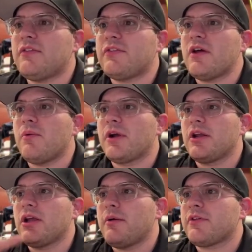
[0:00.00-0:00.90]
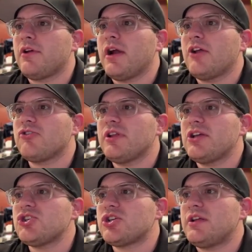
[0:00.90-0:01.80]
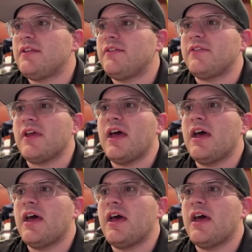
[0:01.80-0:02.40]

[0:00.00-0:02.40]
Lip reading: So we're gonna go with congratulations